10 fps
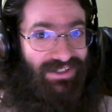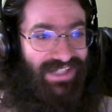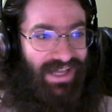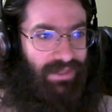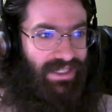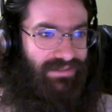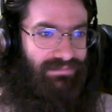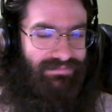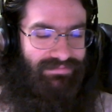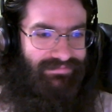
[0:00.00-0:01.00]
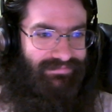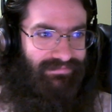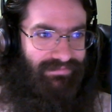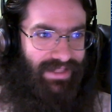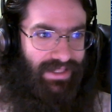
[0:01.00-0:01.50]
does that mean?
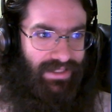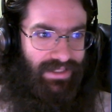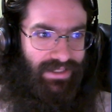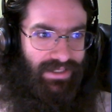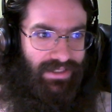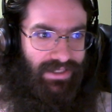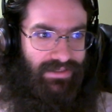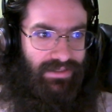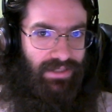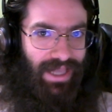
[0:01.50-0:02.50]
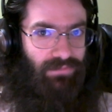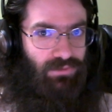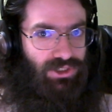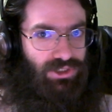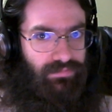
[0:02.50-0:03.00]
That's the
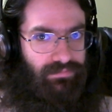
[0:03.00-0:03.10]
average,